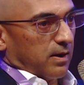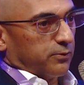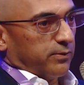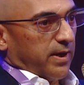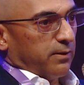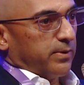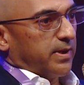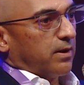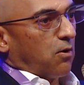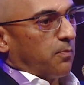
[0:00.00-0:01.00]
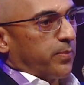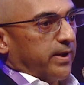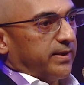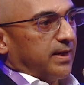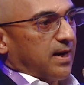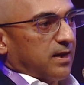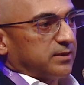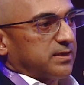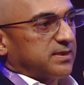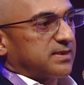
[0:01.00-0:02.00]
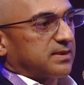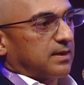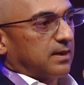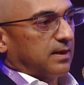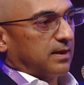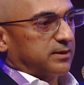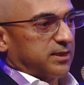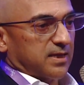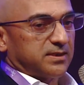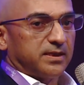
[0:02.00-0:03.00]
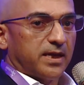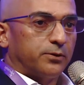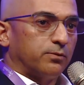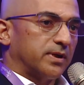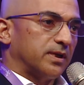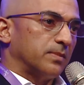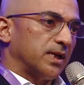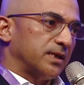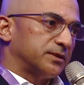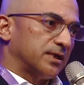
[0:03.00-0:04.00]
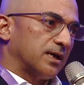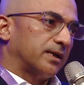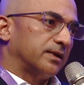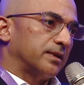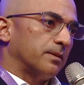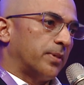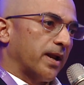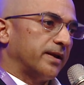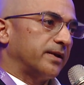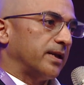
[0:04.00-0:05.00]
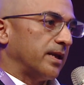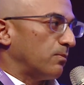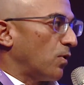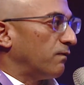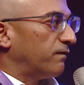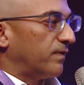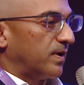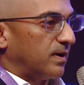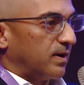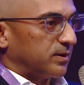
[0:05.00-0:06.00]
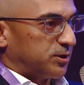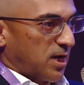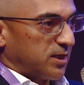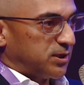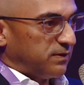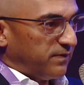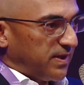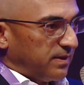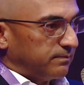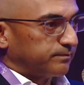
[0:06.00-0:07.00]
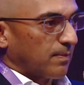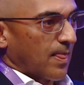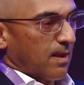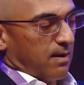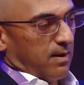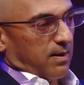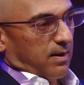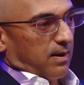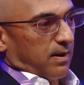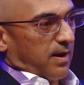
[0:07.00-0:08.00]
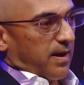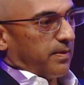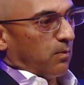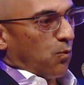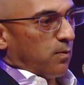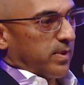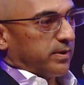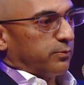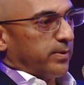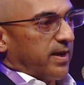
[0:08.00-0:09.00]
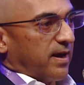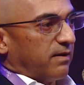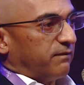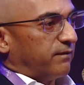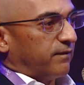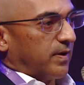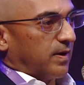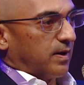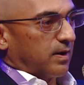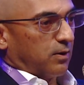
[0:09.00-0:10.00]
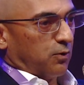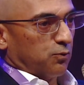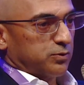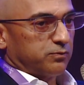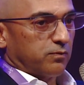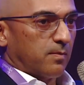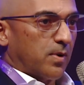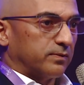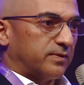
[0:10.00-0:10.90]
Today, we operate the largest charging network in Malaysia under the brand name of Charge EV. At the moment, we have close to about